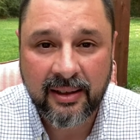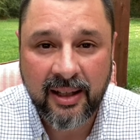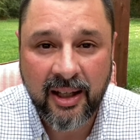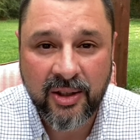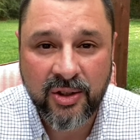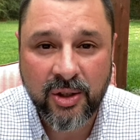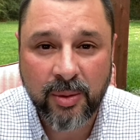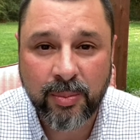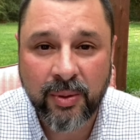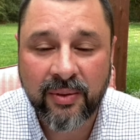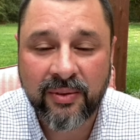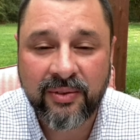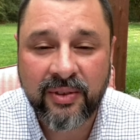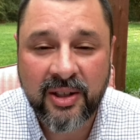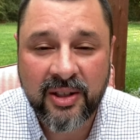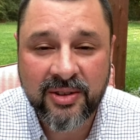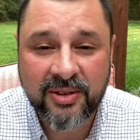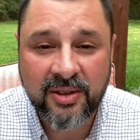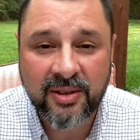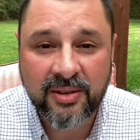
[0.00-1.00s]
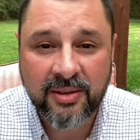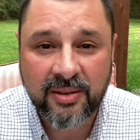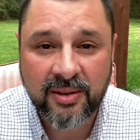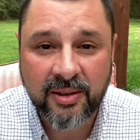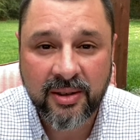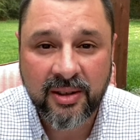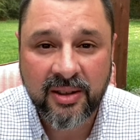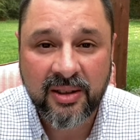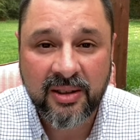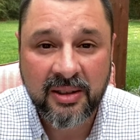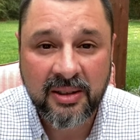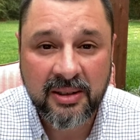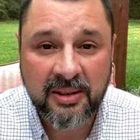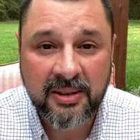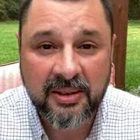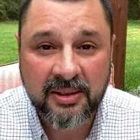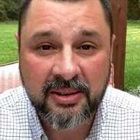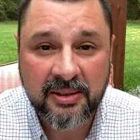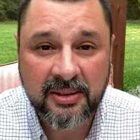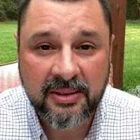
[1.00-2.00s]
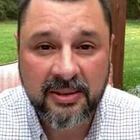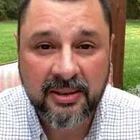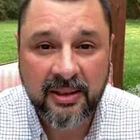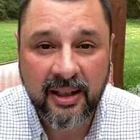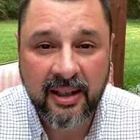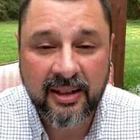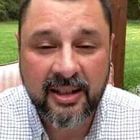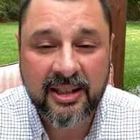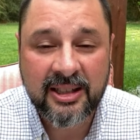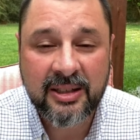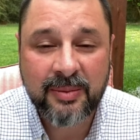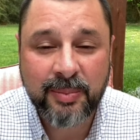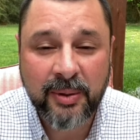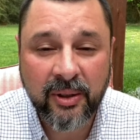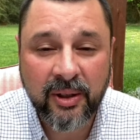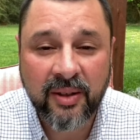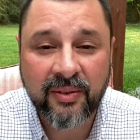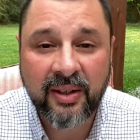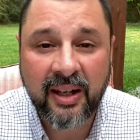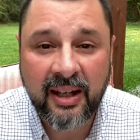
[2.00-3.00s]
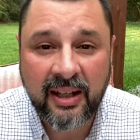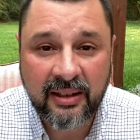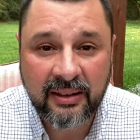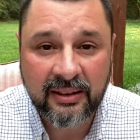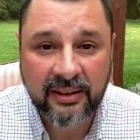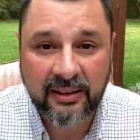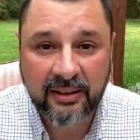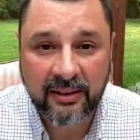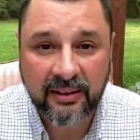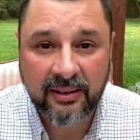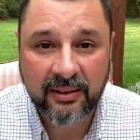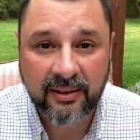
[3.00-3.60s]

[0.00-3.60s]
and your provision and the spirit of healing